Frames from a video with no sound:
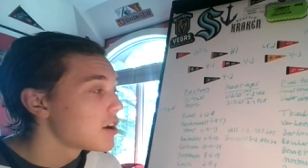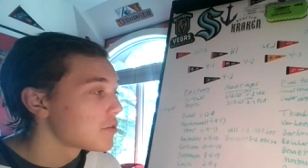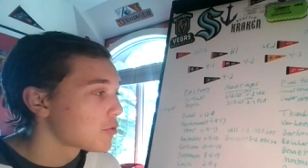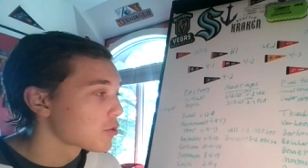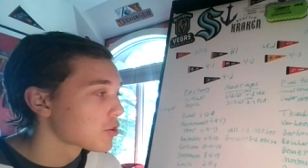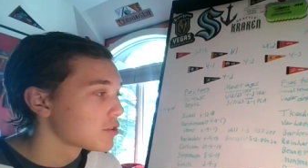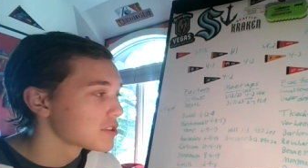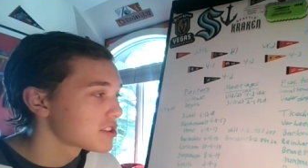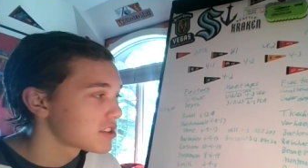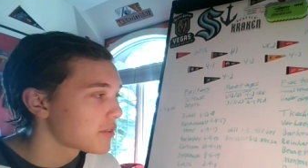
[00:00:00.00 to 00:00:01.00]
4
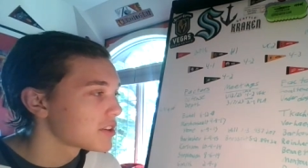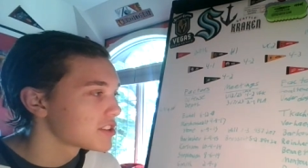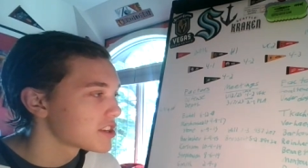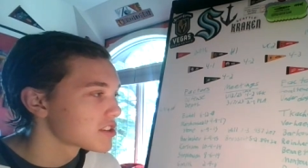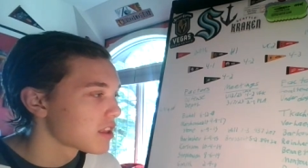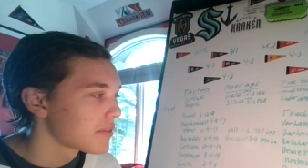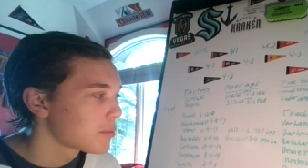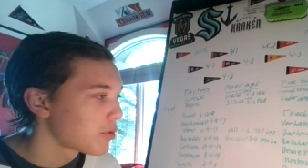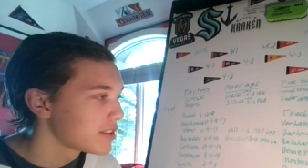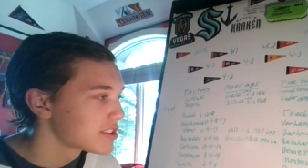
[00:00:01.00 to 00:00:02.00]
goals, 7 assists, 11
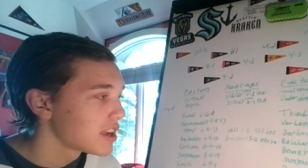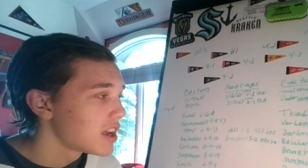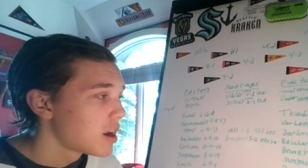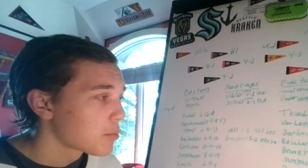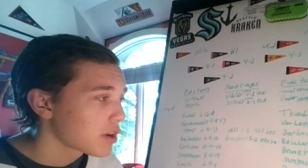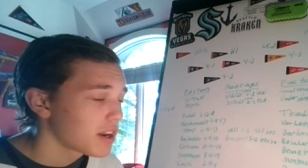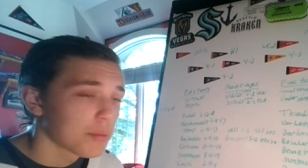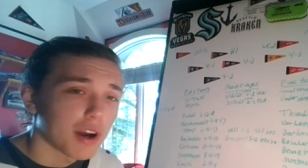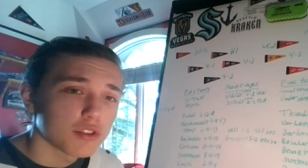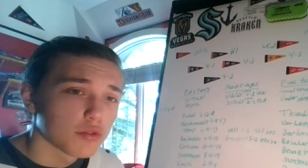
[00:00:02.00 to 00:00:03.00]
points.
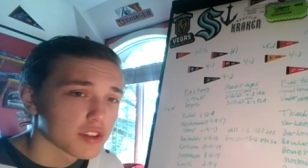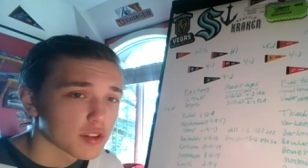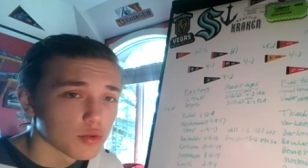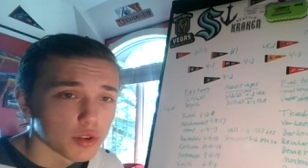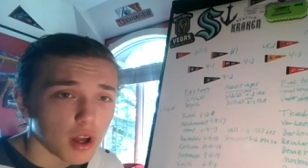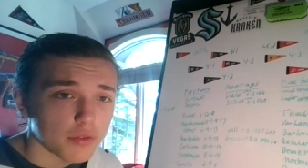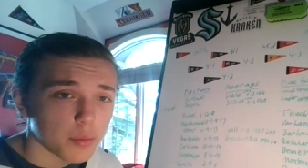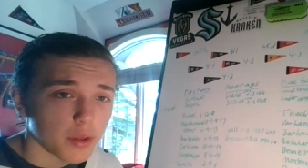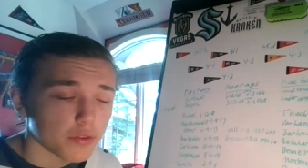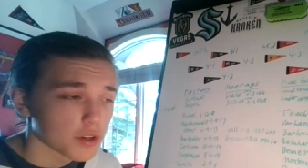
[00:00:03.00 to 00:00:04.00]
Brandon Montour has cooled off
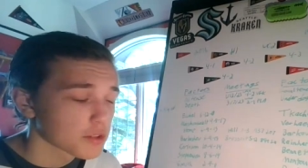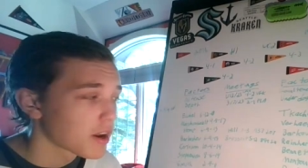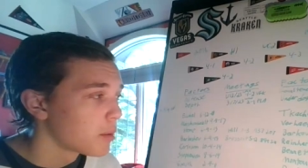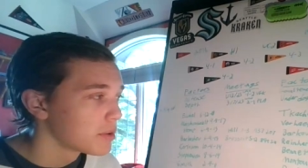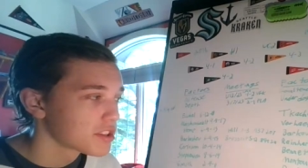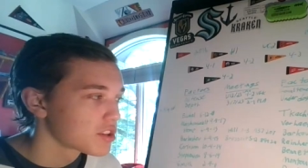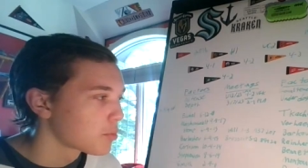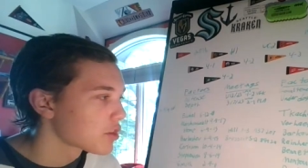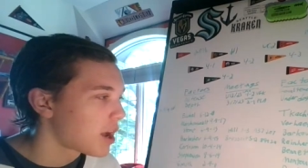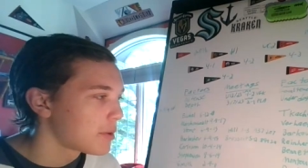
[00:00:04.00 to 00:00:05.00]
from the first round, but
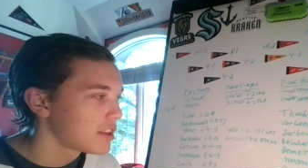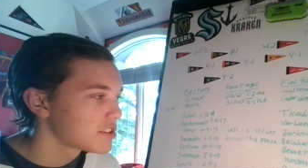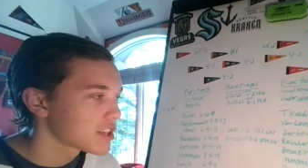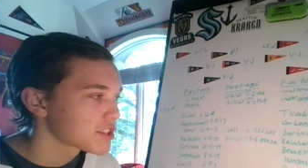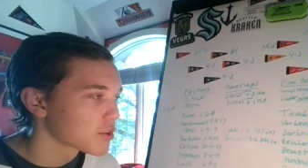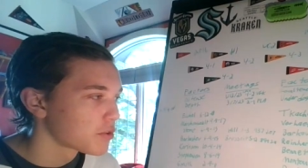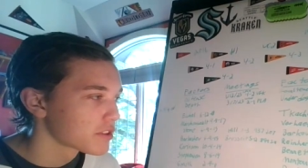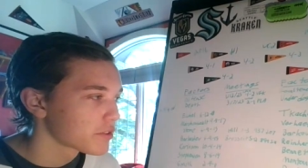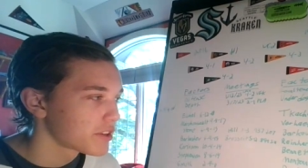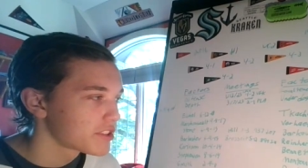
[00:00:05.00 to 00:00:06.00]
still prominent. 6
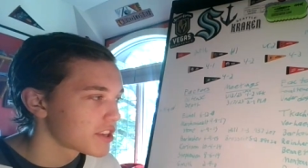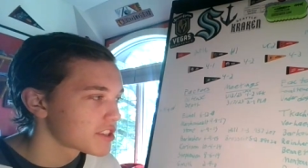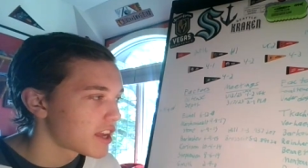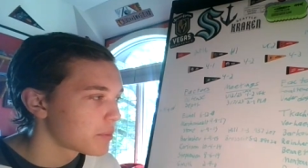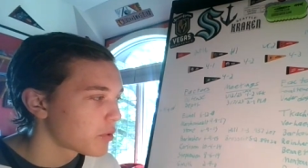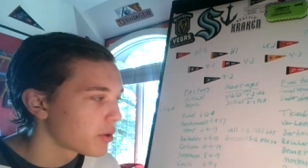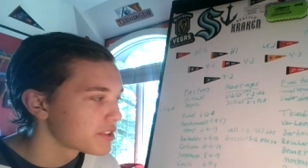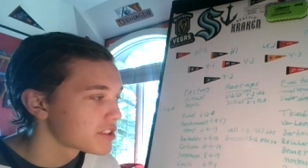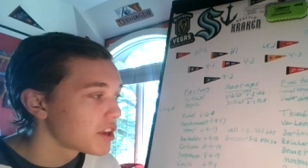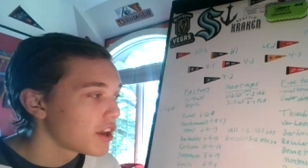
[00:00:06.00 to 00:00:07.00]
goals, 3 assists, 9
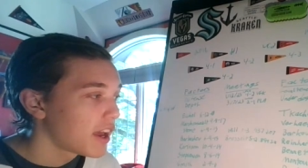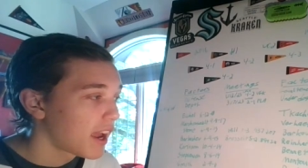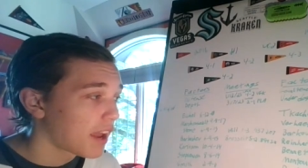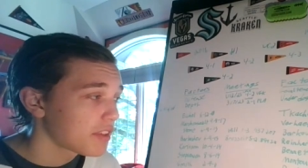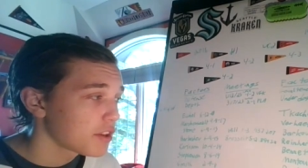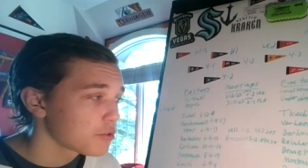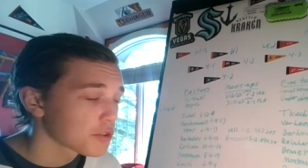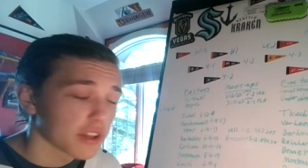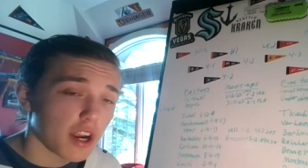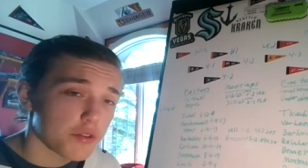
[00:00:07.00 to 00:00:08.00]
points. Anthony
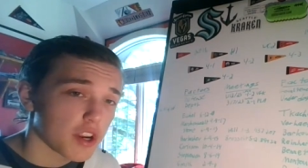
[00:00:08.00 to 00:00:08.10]
Duclair, after